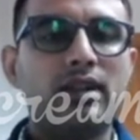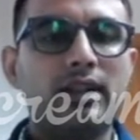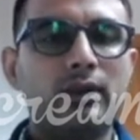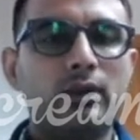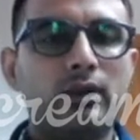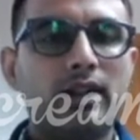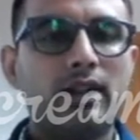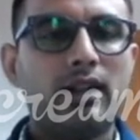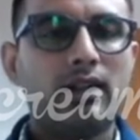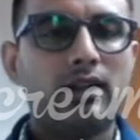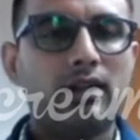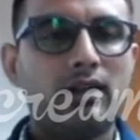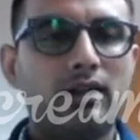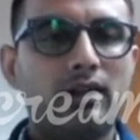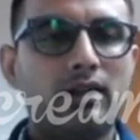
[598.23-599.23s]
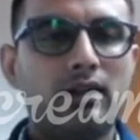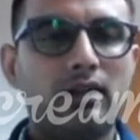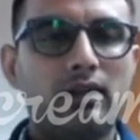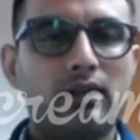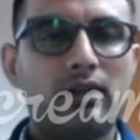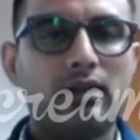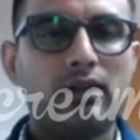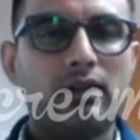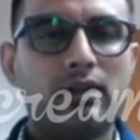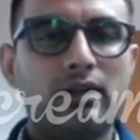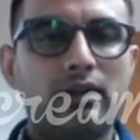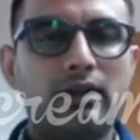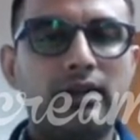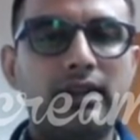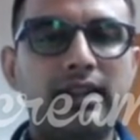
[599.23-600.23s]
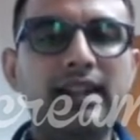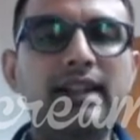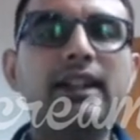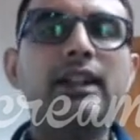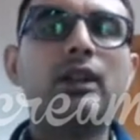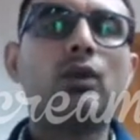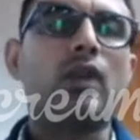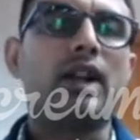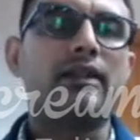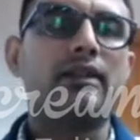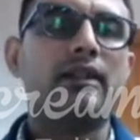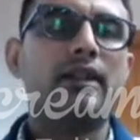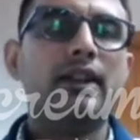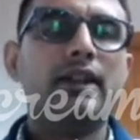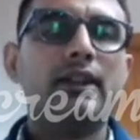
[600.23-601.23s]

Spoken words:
Leora degree required.